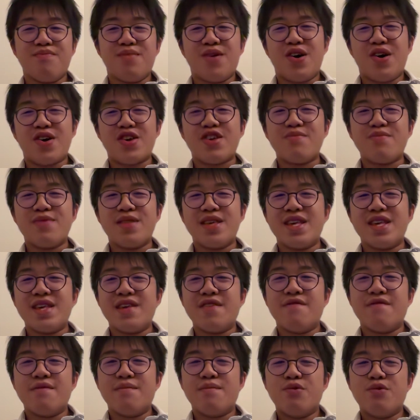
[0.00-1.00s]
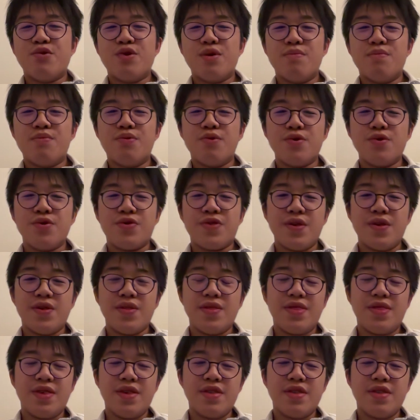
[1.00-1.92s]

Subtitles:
arguably even more important.